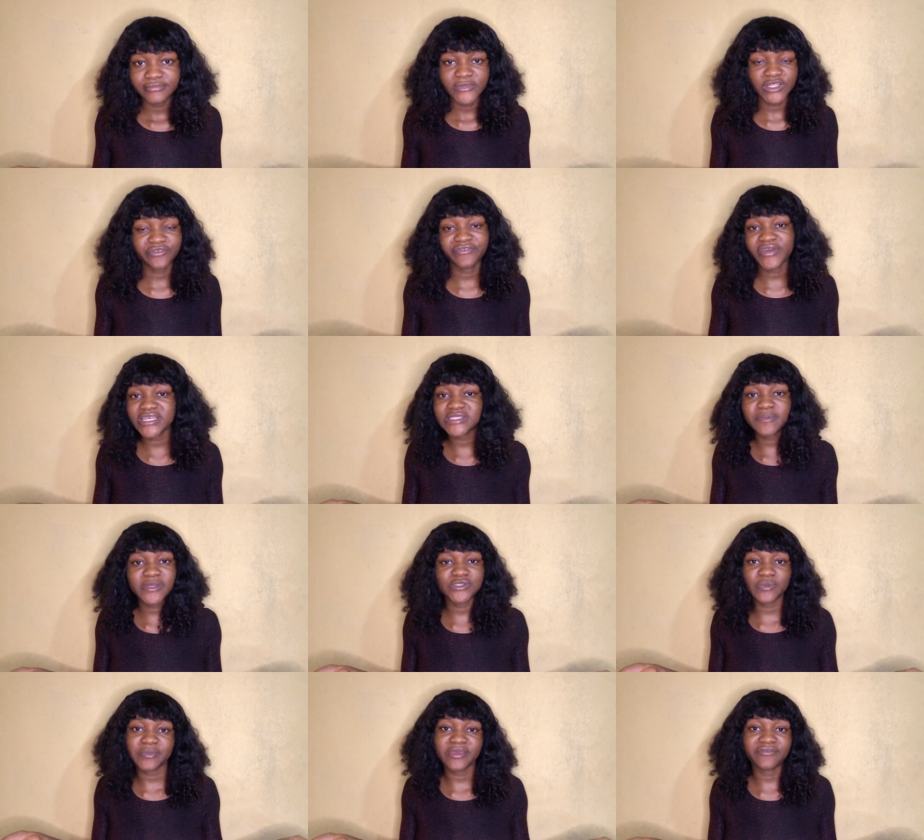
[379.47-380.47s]
the first pair
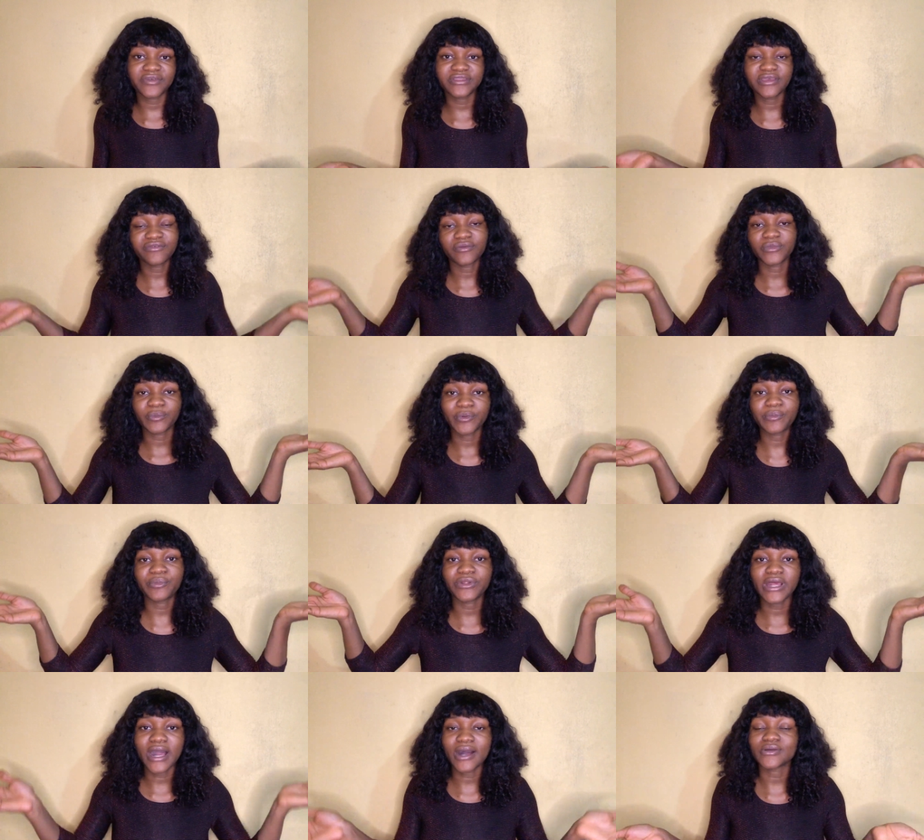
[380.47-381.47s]
to be evicted from the Big
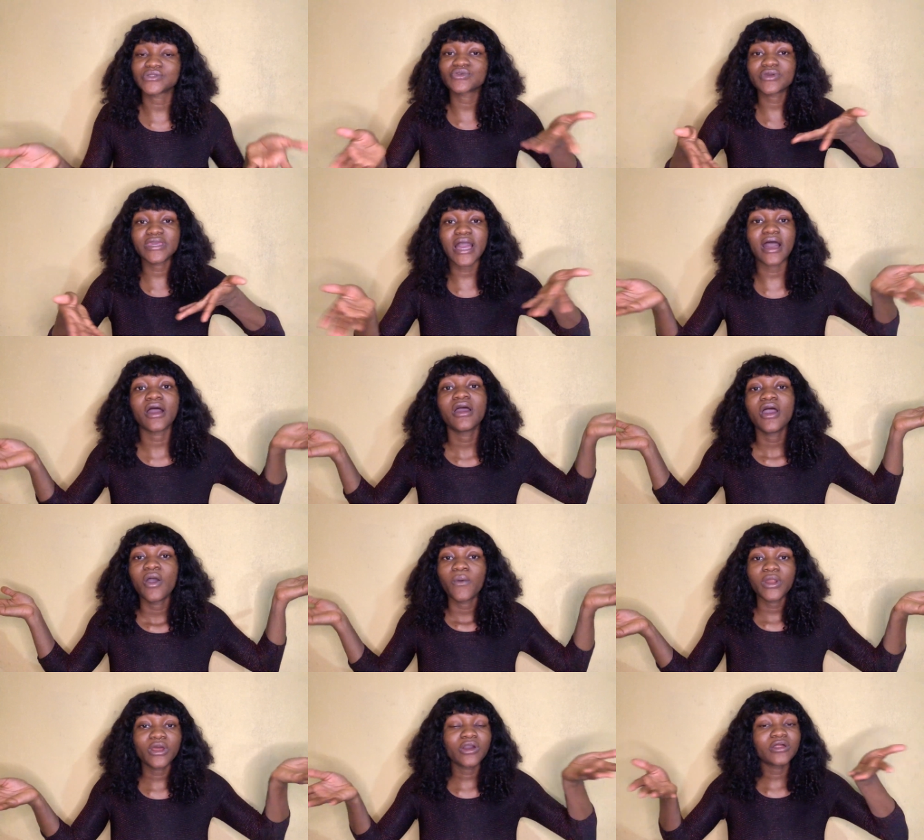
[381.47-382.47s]
Brother house. So yeah,
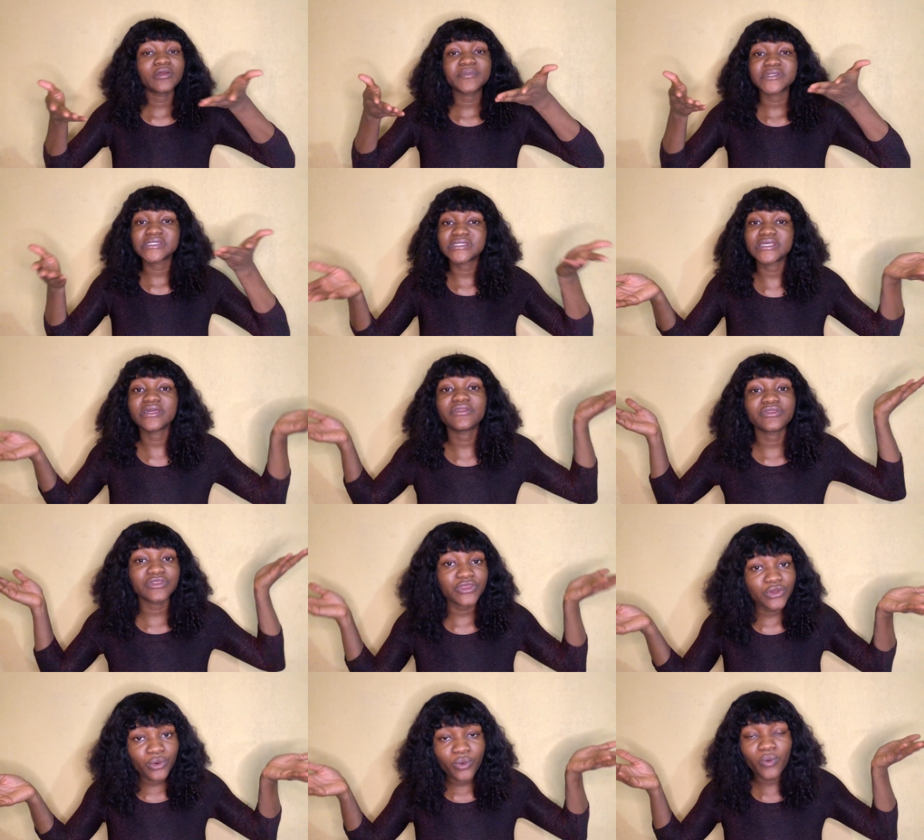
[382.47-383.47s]
we're not going to be seeing
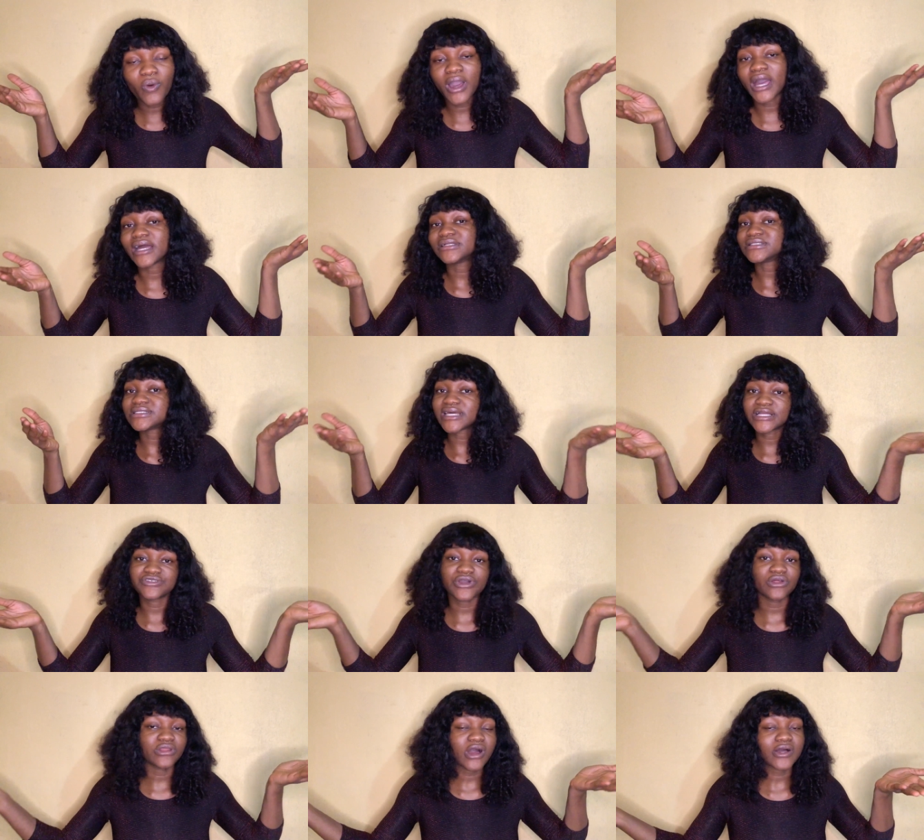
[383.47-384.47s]
Theo and
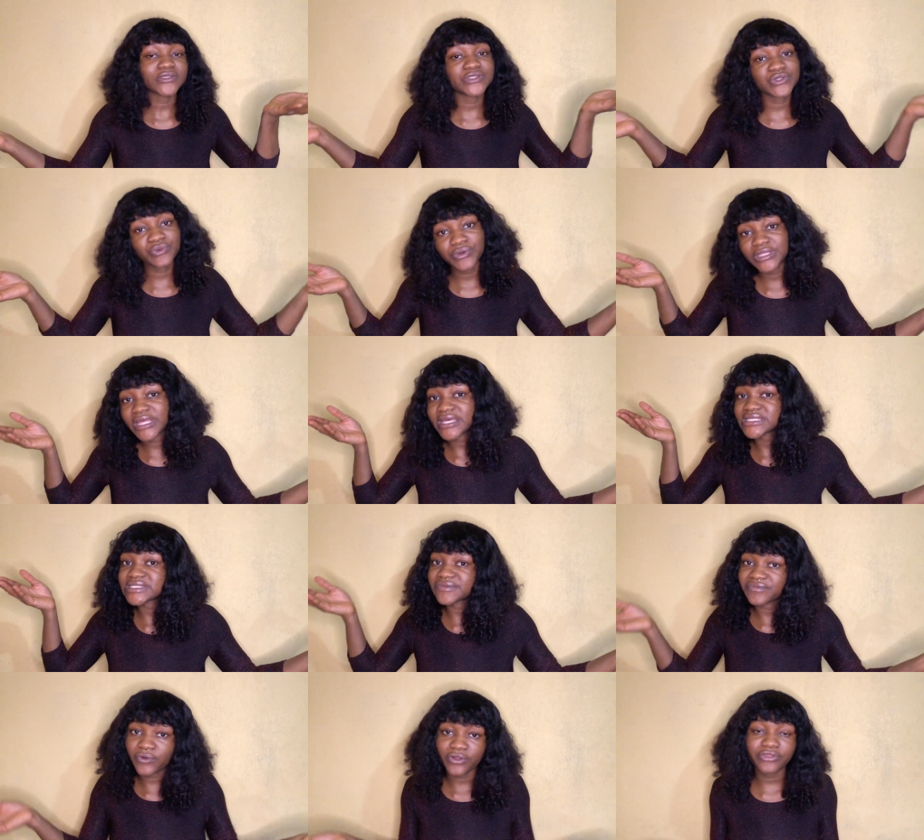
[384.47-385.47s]
Sandra on our screen
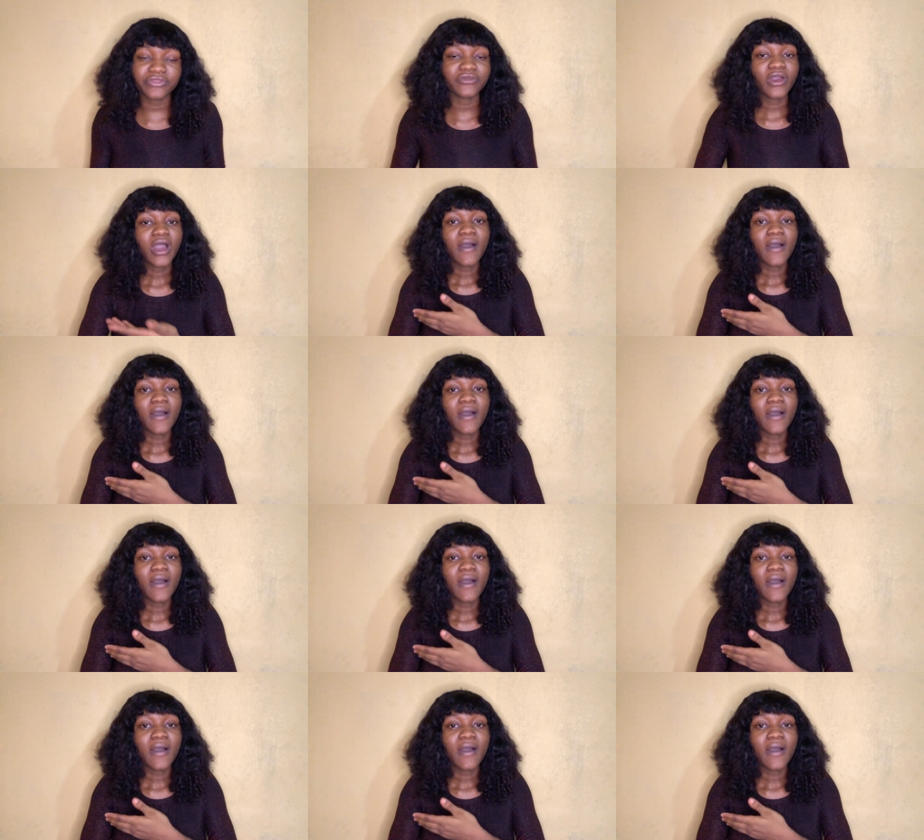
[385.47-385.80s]
henceforth,